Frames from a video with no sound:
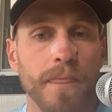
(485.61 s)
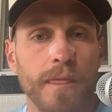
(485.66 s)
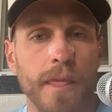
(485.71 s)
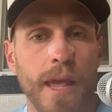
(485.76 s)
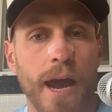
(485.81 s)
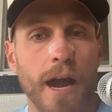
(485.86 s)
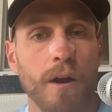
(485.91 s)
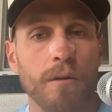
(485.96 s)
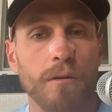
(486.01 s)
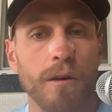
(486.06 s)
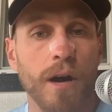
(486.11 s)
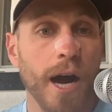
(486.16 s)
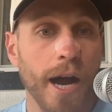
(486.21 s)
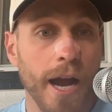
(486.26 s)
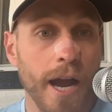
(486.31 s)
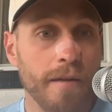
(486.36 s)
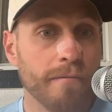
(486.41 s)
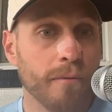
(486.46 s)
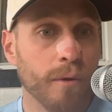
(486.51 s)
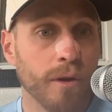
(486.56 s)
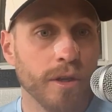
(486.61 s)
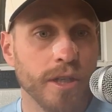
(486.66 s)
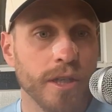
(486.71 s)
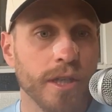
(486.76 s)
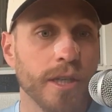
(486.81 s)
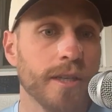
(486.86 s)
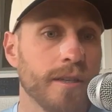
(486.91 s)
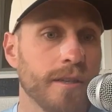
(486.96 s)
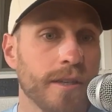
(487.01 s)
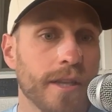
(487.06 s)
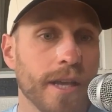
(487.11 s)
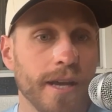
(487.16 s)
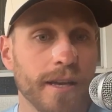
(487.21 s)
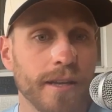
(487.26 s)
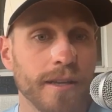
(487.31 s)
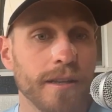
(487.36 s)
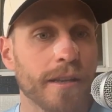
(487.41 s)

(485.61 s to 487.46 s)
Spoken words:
Now, I am fortunate that